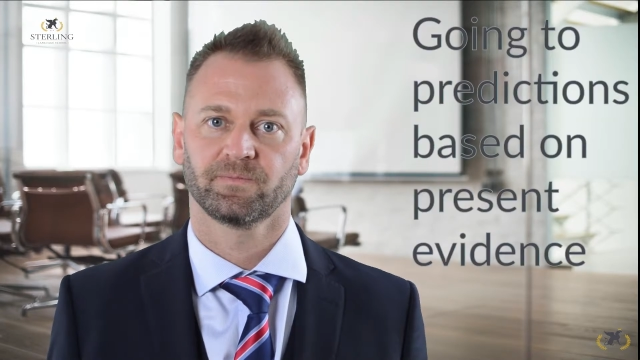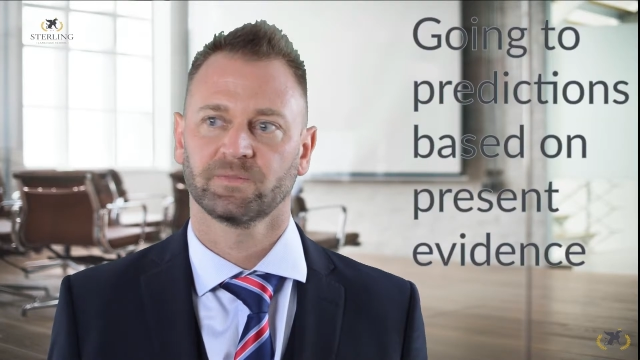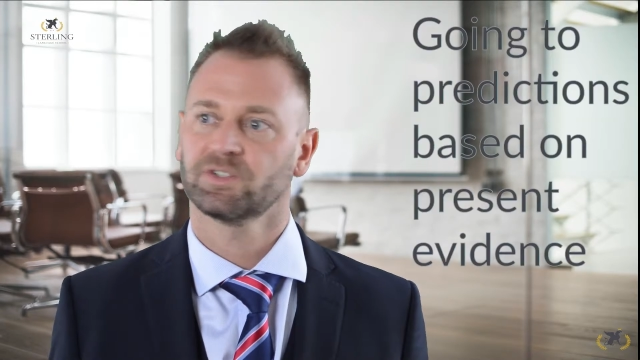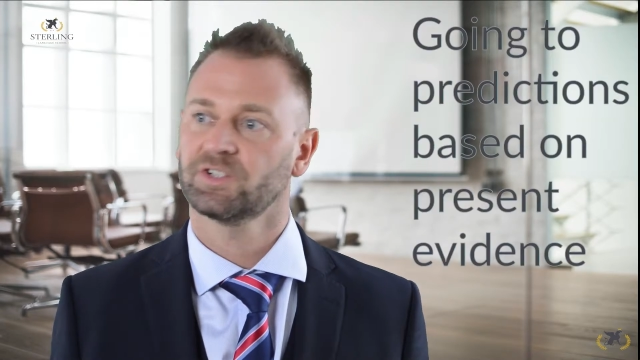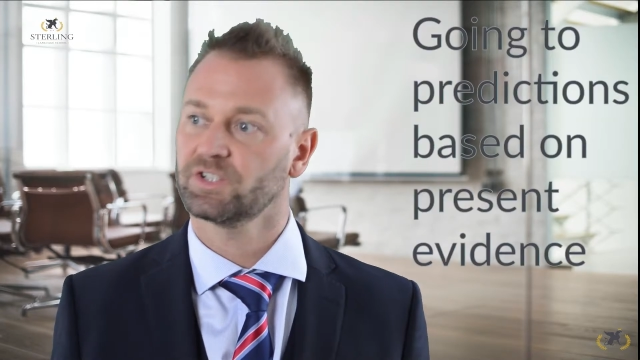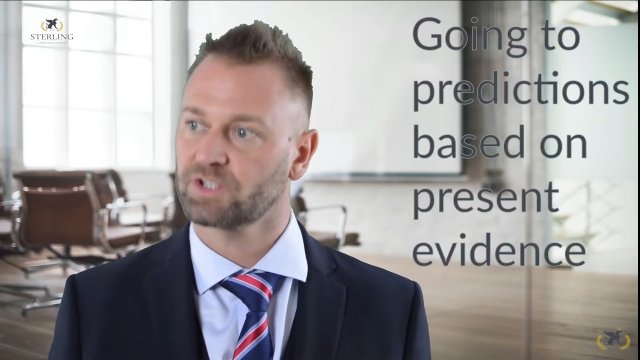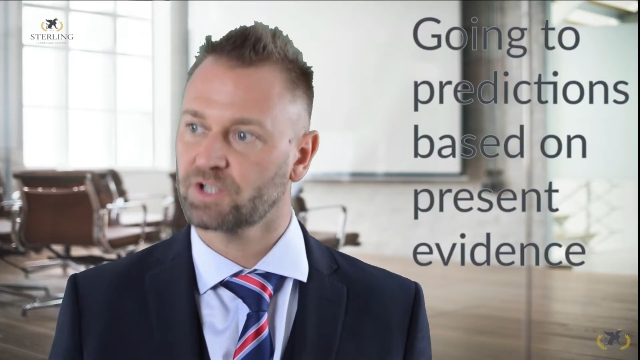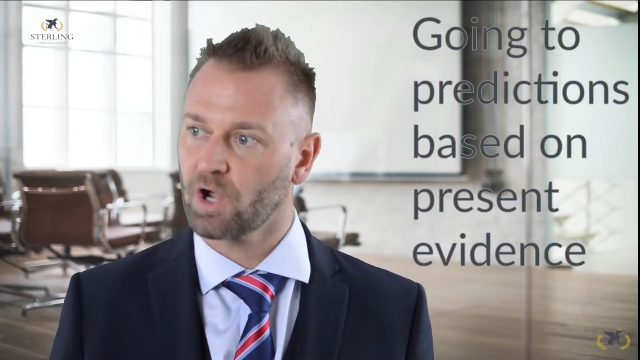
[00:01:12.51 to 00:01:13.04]

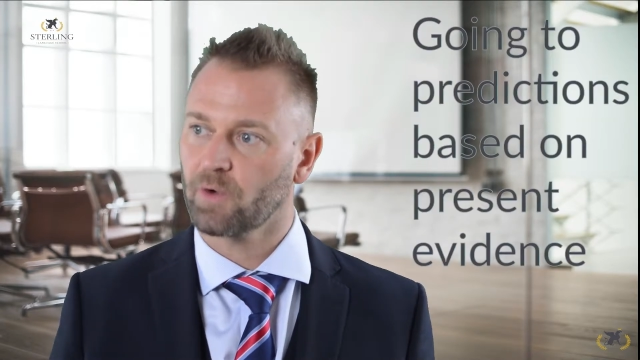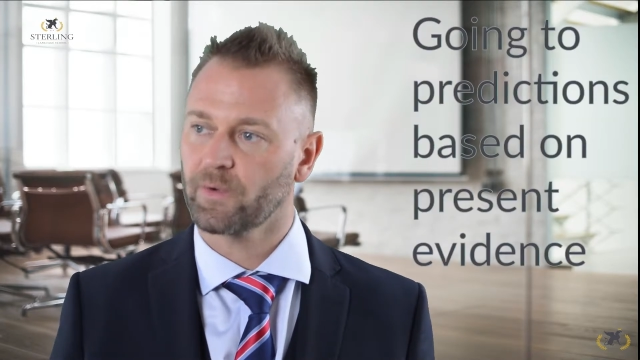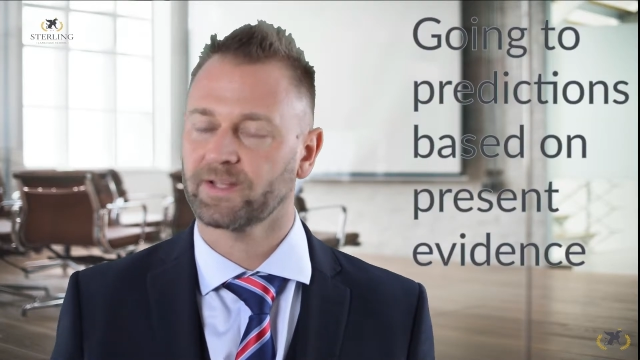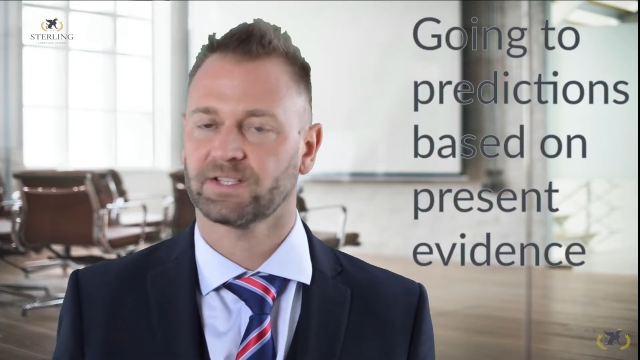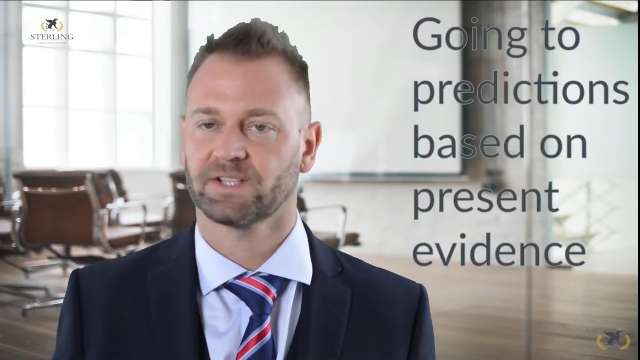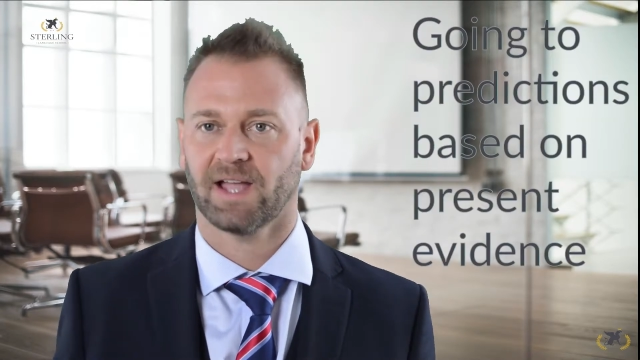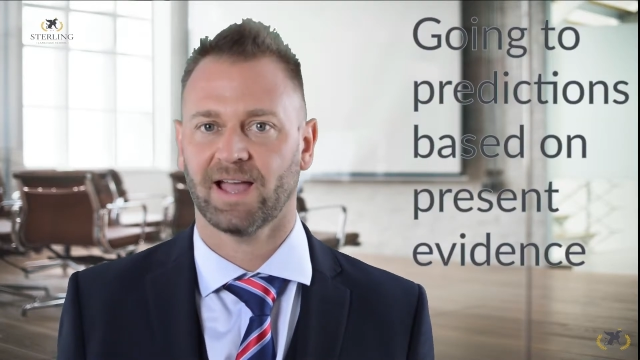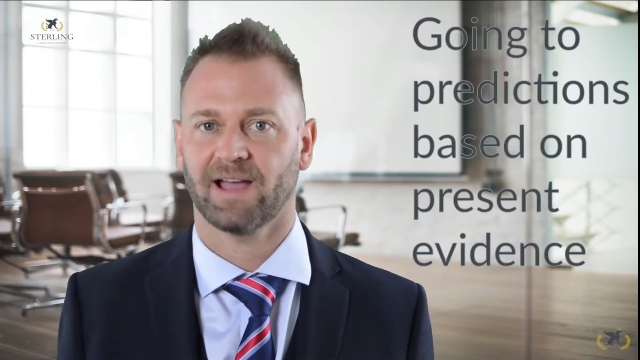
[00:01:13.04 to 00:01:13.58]
She's going
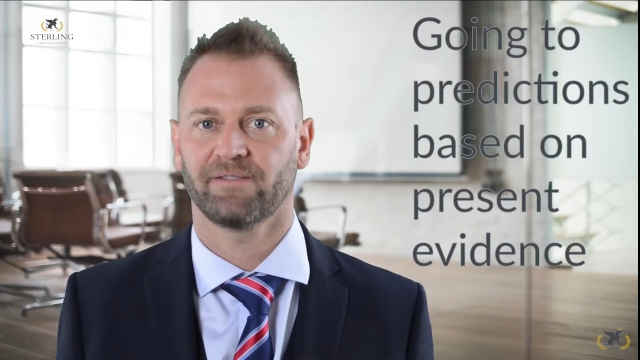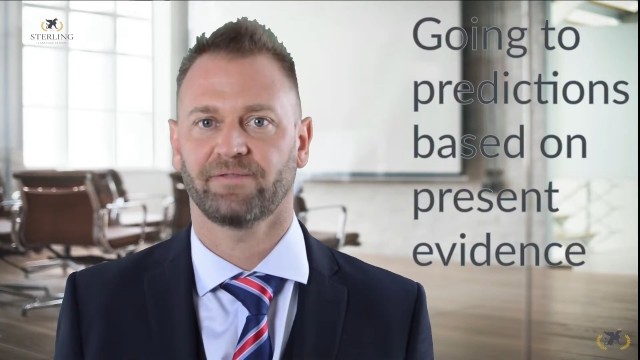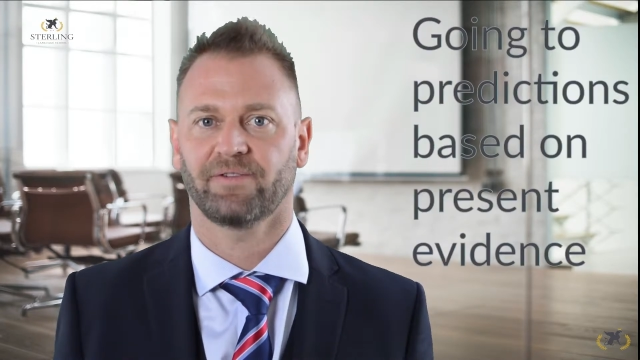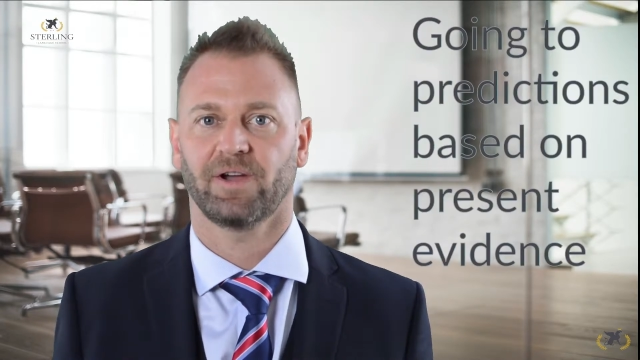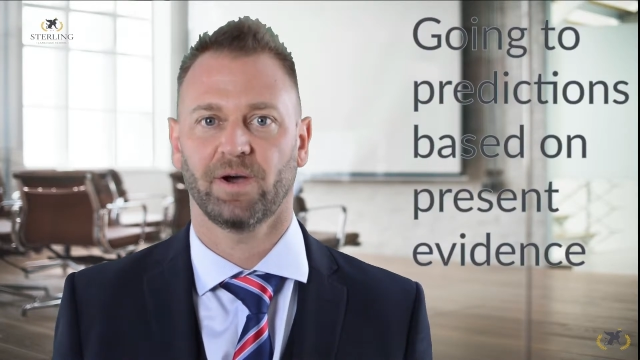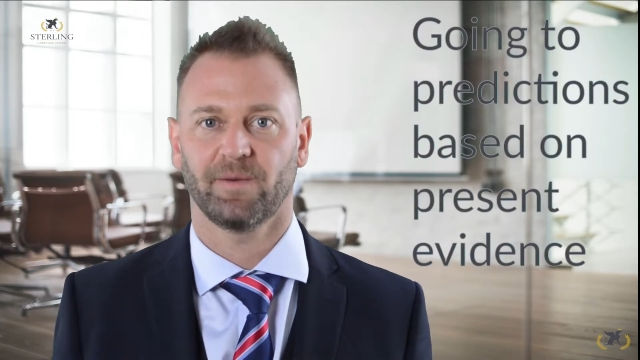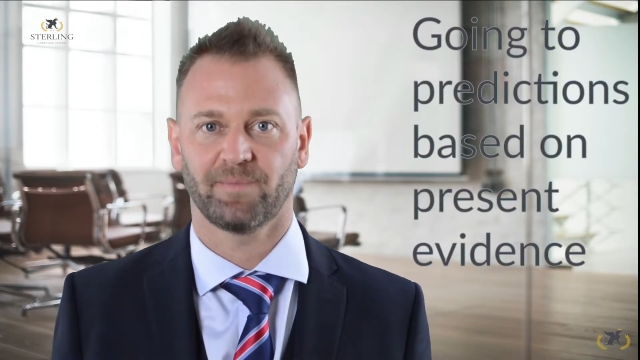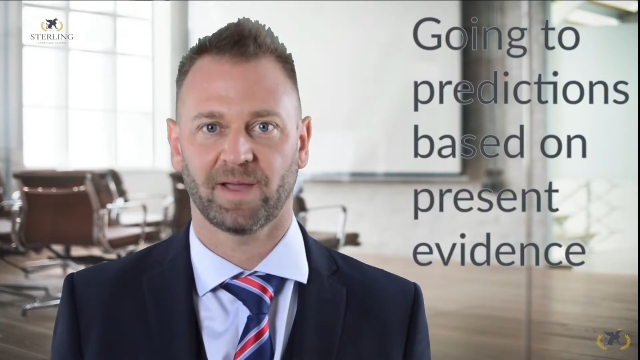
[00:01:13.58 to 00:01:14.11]
to have
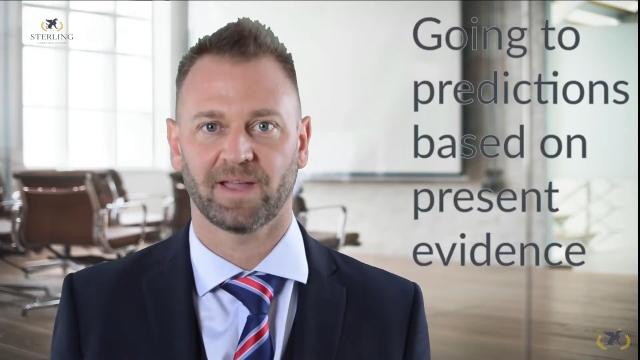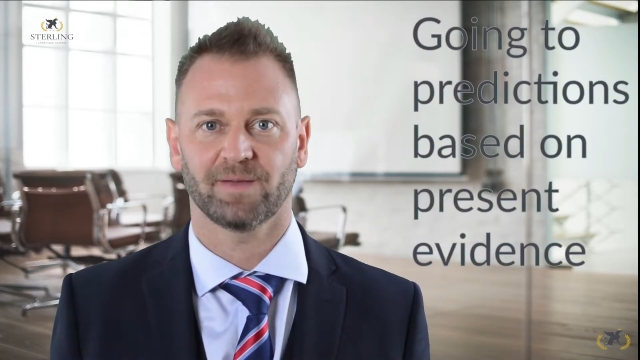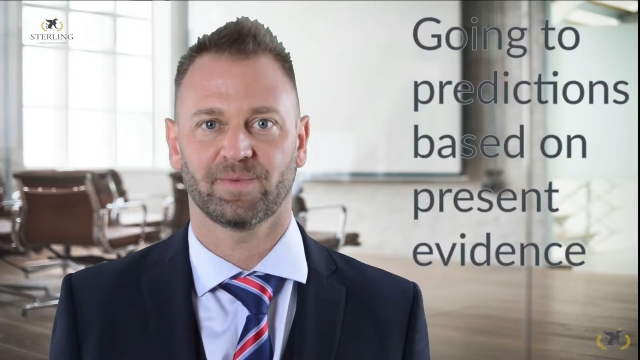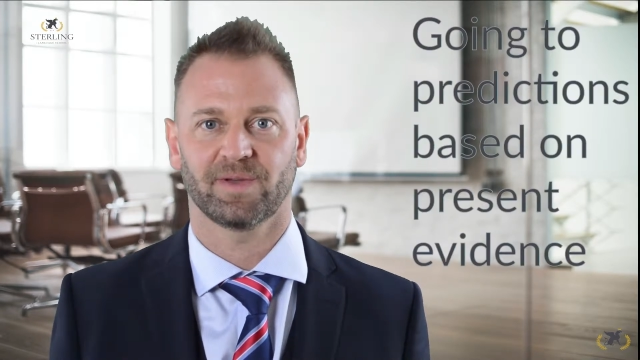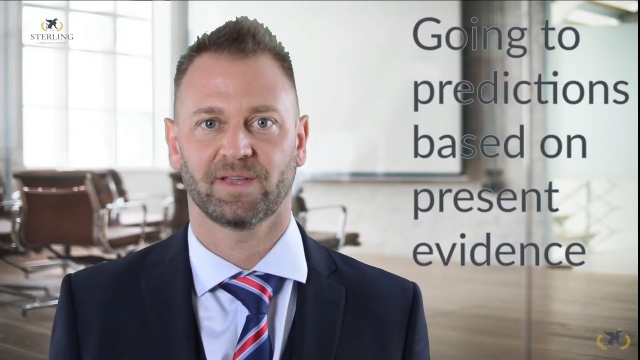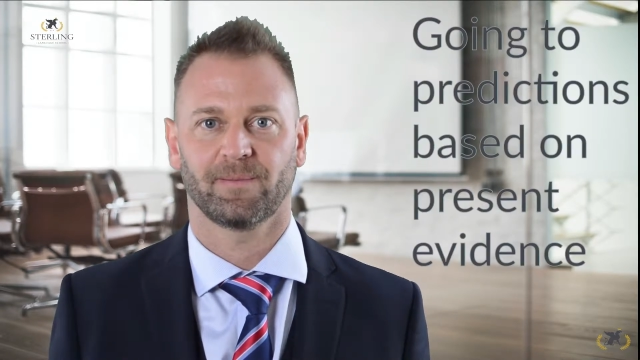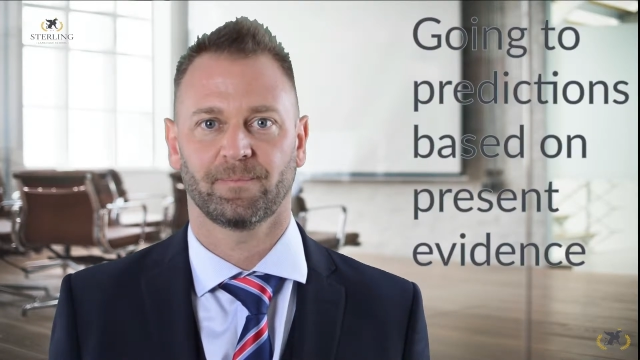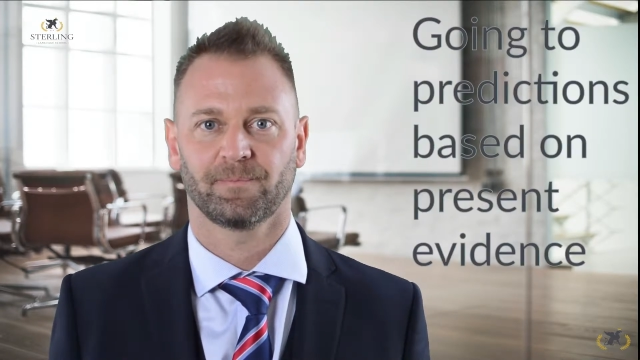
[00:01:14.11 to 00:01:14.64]
a
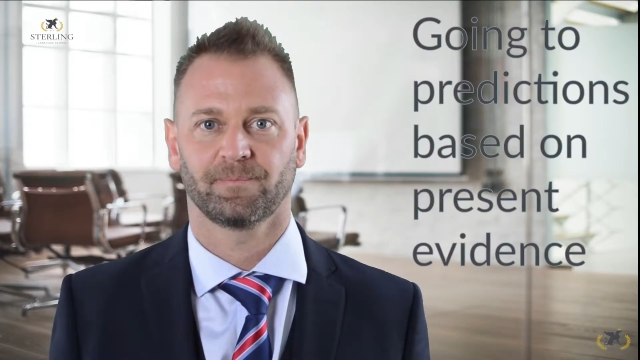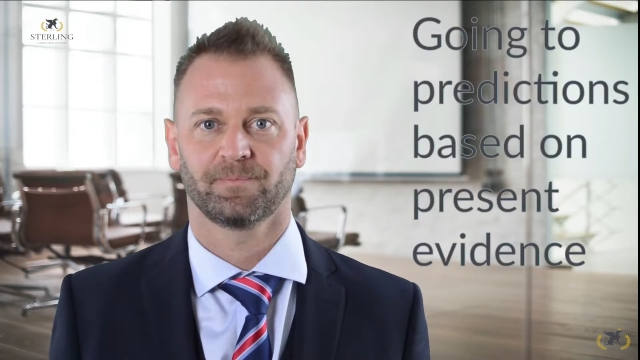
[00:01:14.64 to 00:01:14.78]
baby.